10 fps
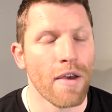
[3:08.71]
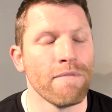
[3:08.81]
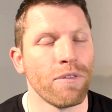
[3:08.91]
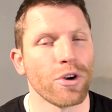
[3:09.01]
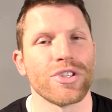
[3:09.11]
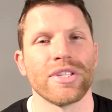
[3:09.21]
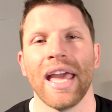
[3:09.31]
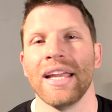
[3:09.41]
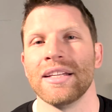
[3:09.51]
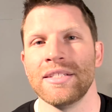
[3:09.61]
versus
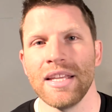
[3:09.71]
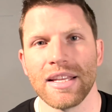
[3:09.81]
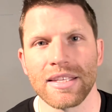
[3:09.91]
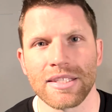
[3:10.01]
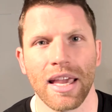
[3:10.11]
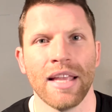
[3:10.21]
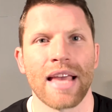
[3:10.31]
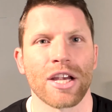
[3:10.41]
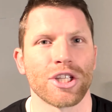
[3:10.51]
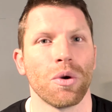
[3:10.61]
a disc is
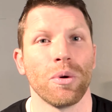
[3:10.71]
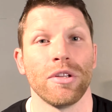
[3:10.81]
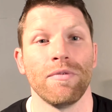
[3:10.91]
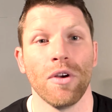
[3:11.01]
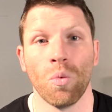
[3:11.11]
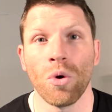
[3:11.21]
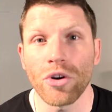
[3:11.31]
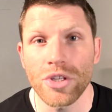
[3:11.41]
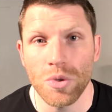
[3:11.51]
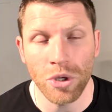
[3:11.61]
actually going to feel
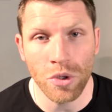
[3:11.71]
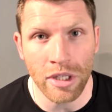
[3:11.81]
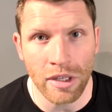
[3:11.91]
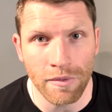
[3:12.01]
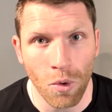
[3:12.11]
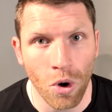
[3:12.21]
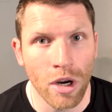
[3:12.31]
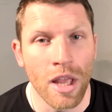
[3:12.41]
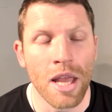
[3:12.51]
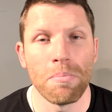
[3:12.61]
worse when you lean forward
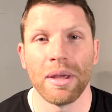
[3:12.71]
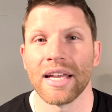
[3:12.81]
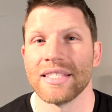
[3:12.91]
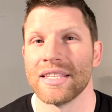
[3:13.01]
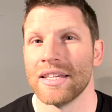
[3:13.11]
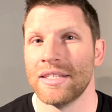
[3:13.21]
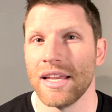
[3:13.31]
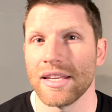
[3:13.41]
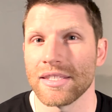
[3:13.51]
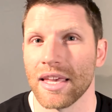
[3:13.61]
because the
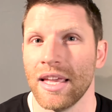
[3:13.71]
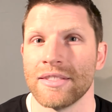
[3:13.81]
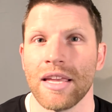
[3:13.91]
disc is